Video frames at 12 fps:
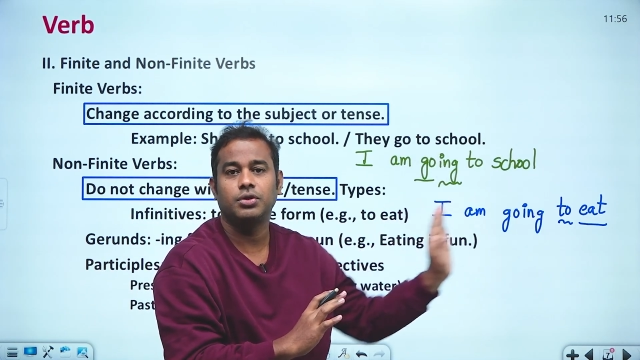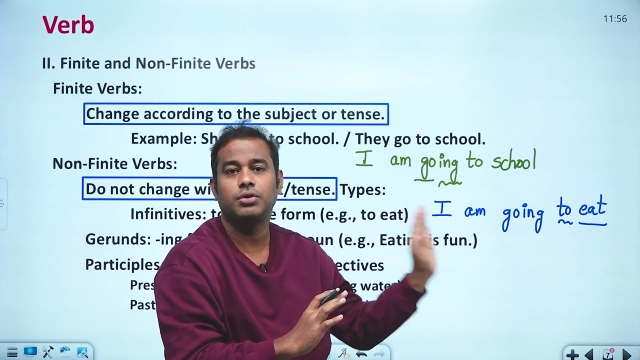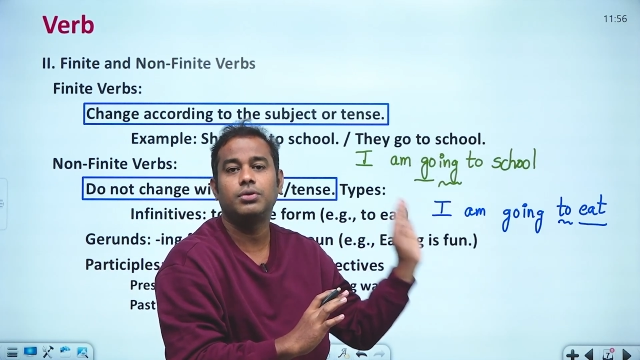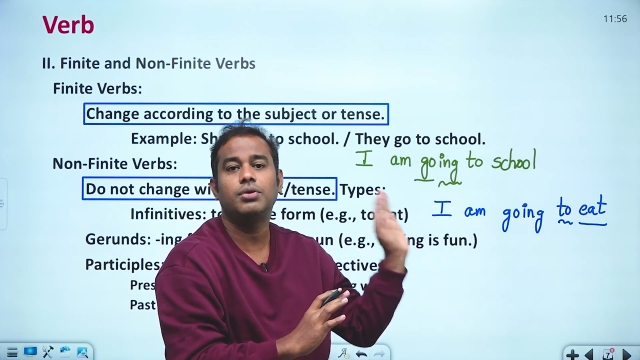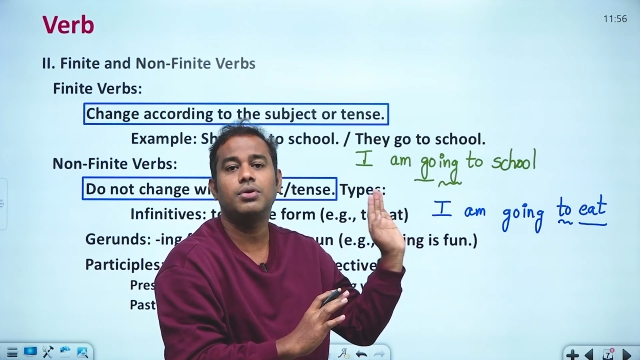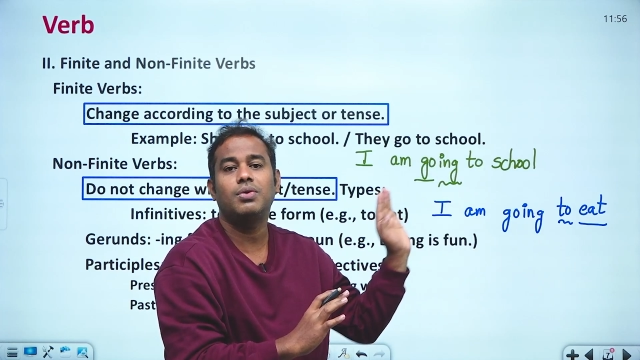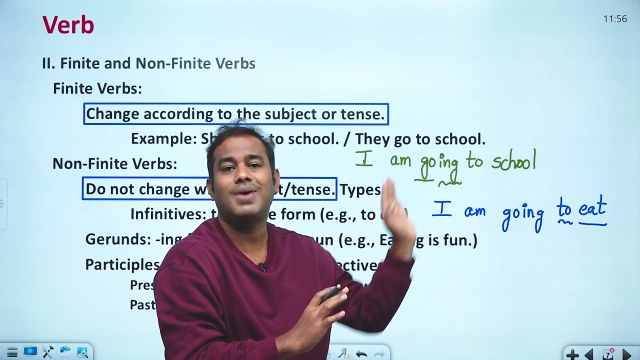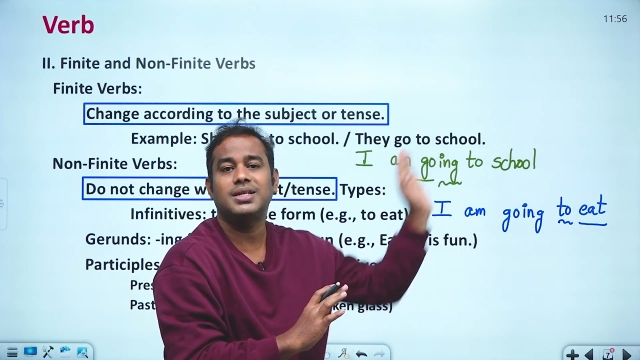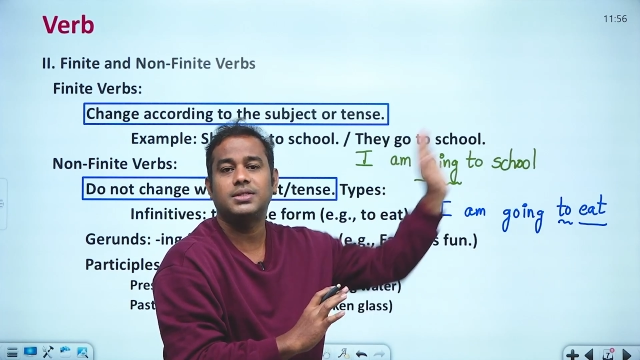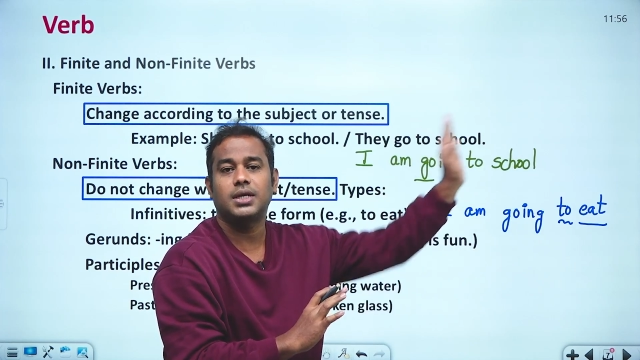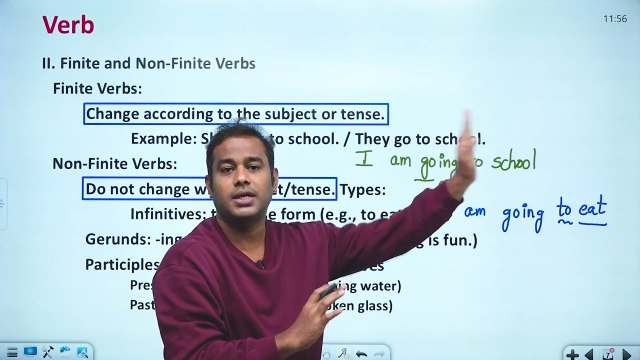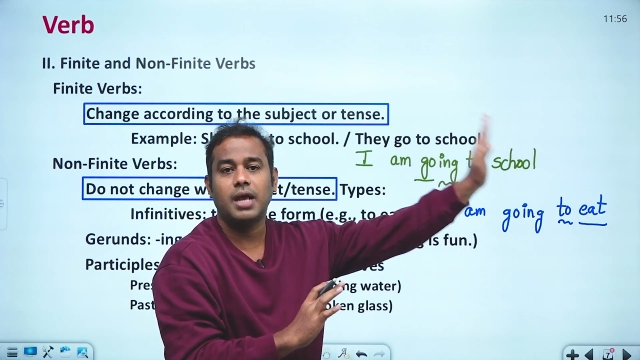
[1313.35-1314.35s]
You don't know what
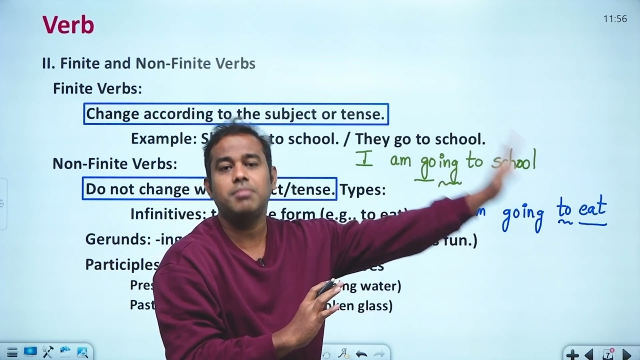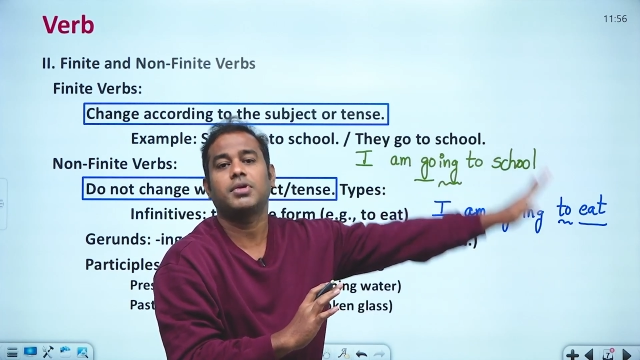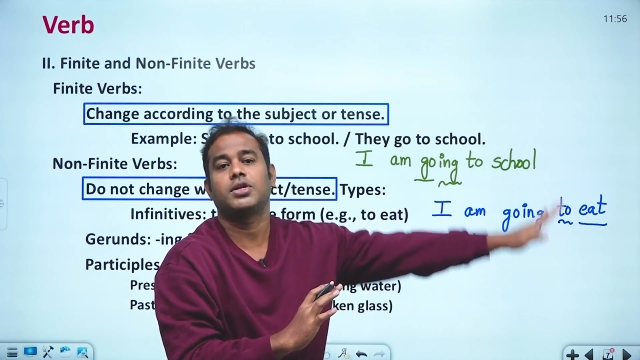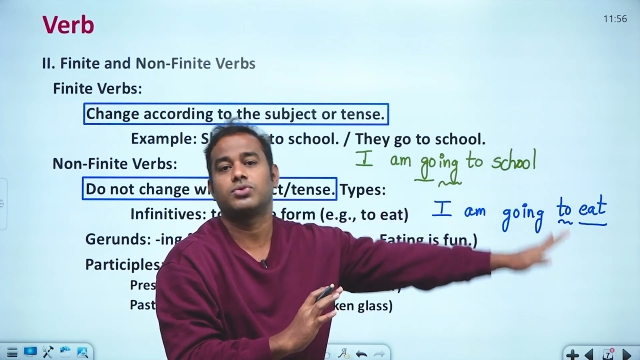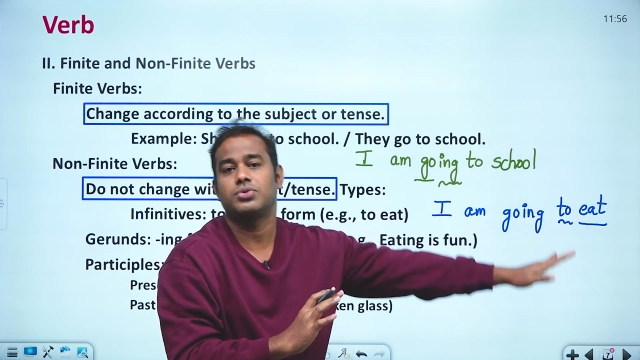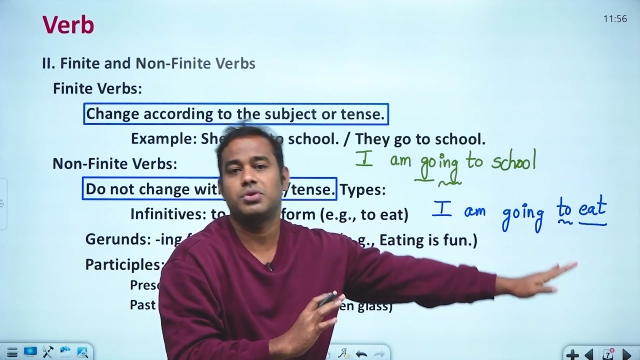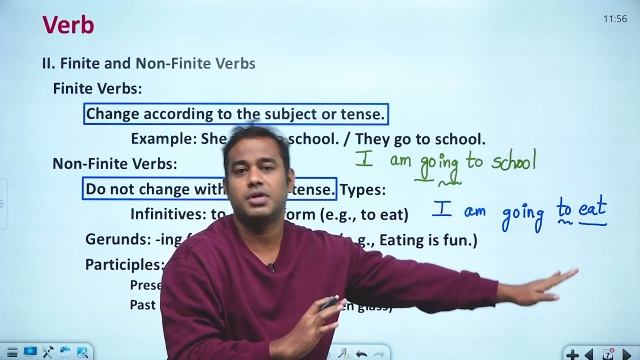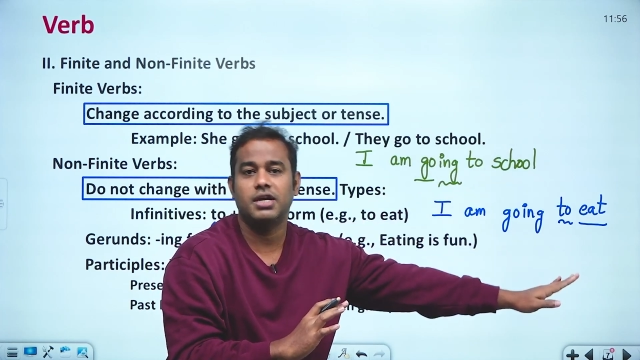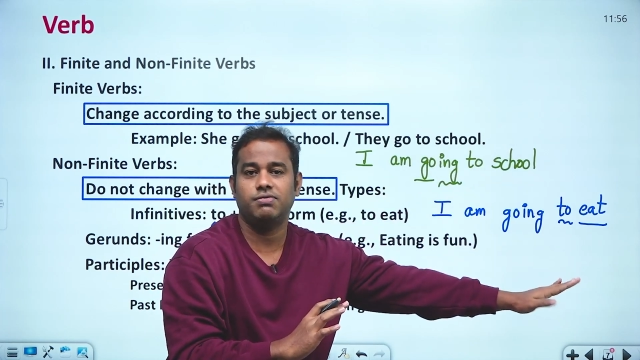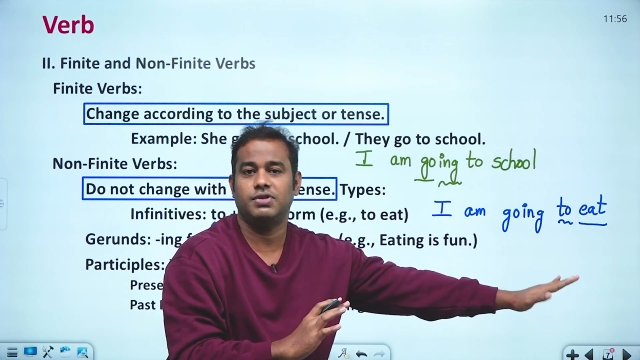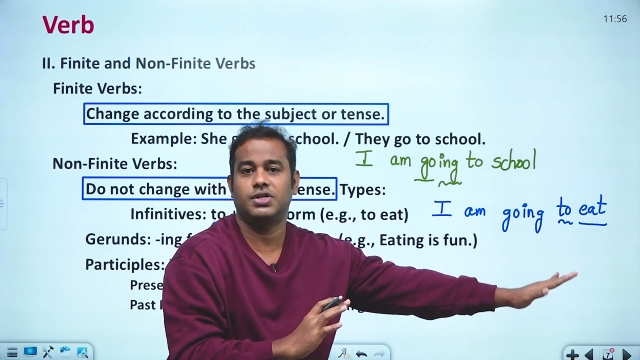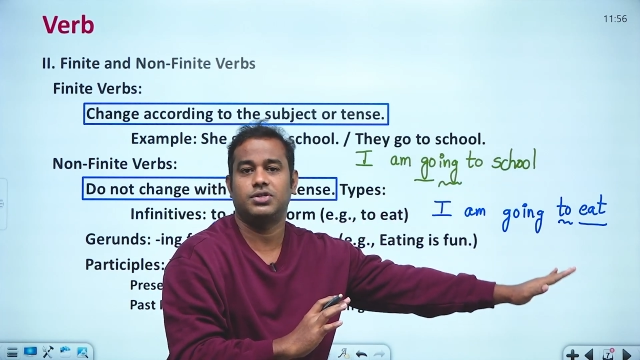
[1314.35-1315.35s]
is the time that is going to
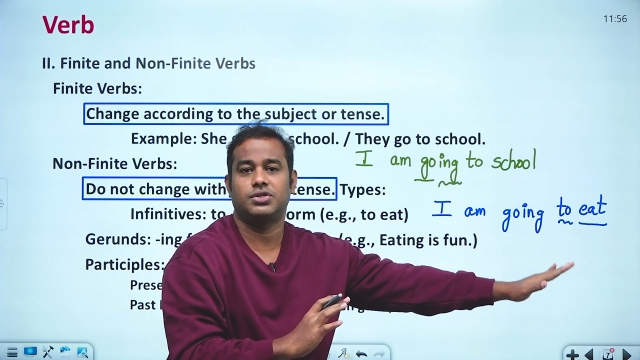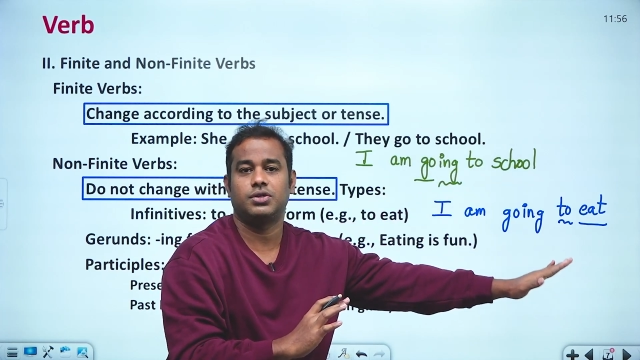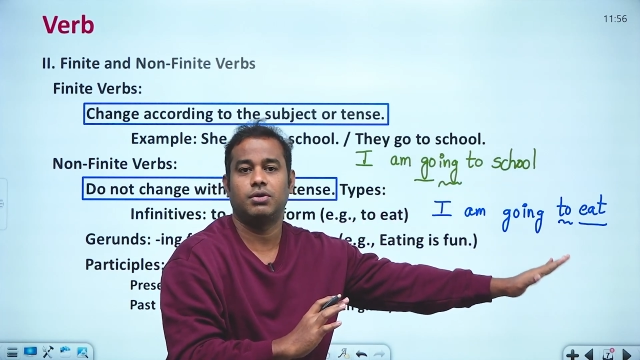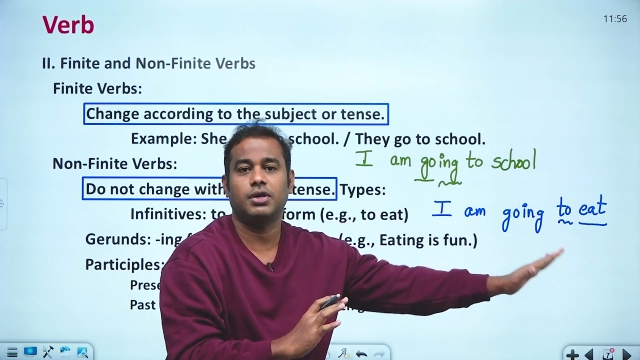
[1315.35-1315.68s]
get finished.